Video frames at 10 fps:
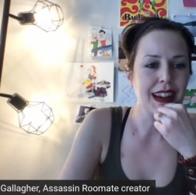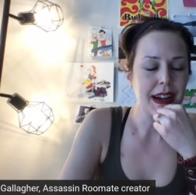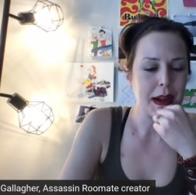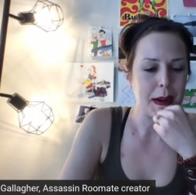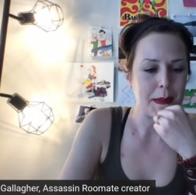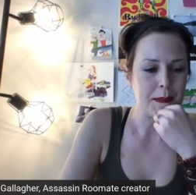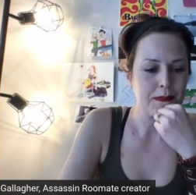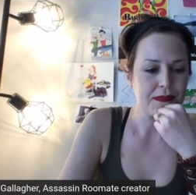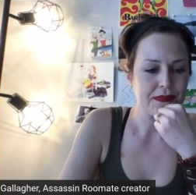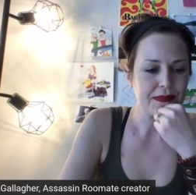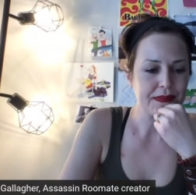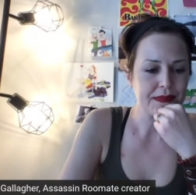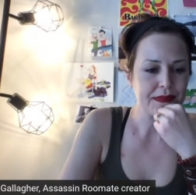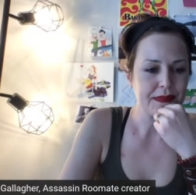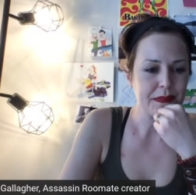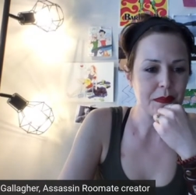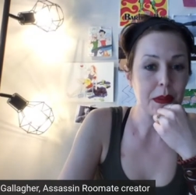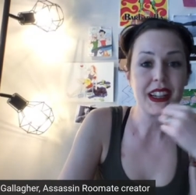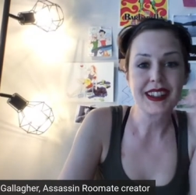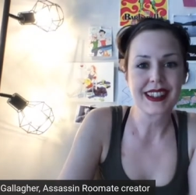um,
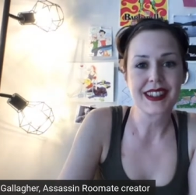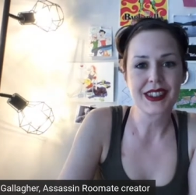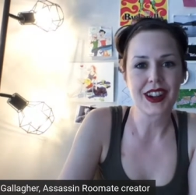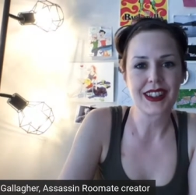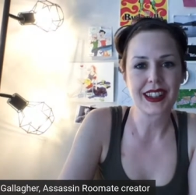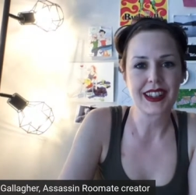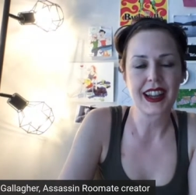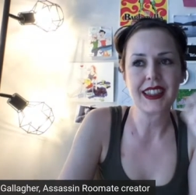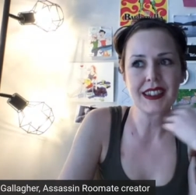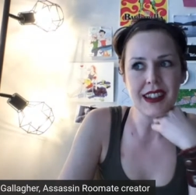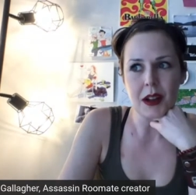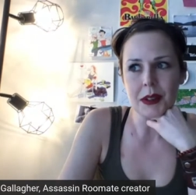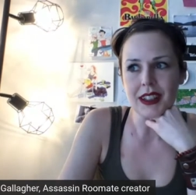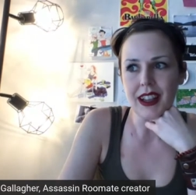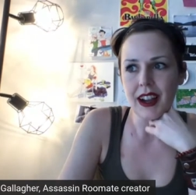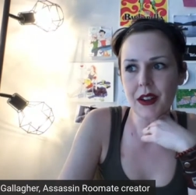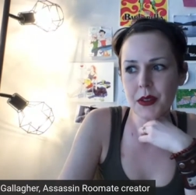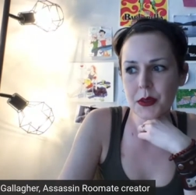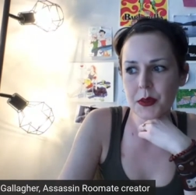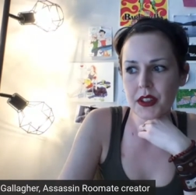because i saw like i think scott McCloud
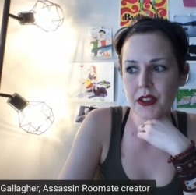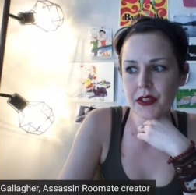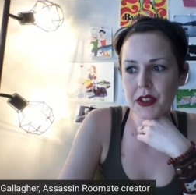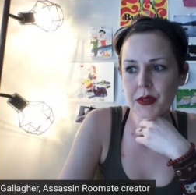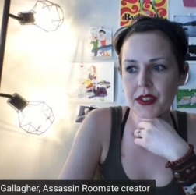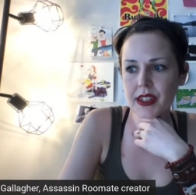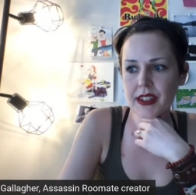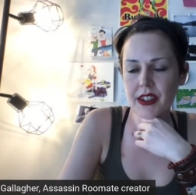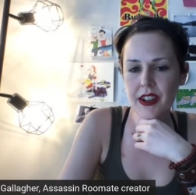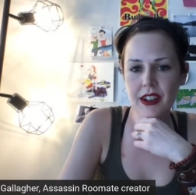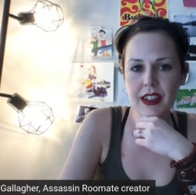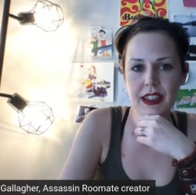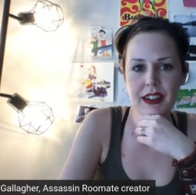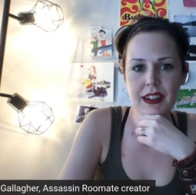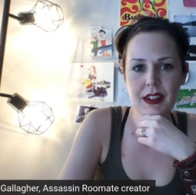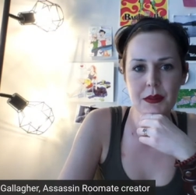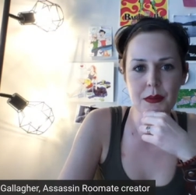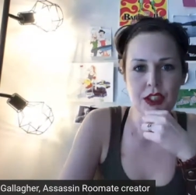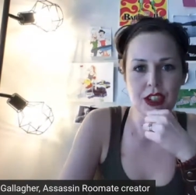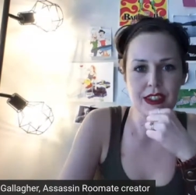was one of the first ones i saw and then um,
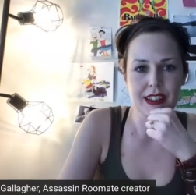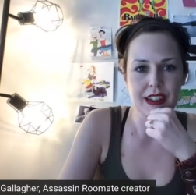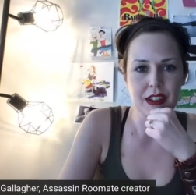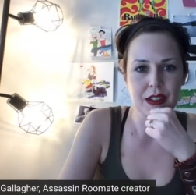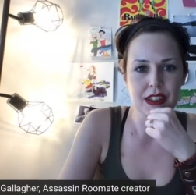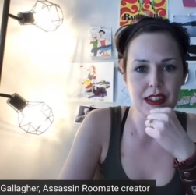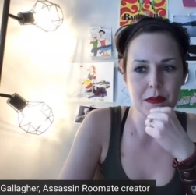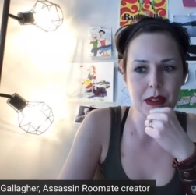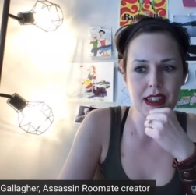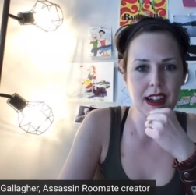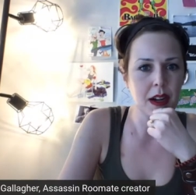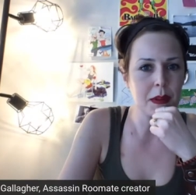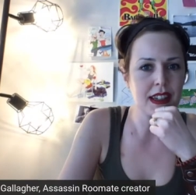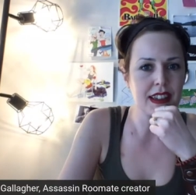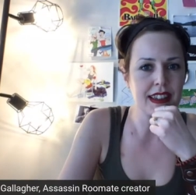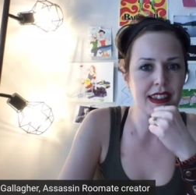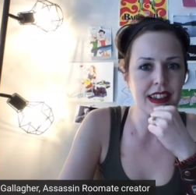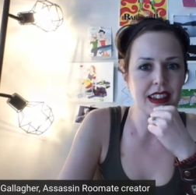jason little who did b comics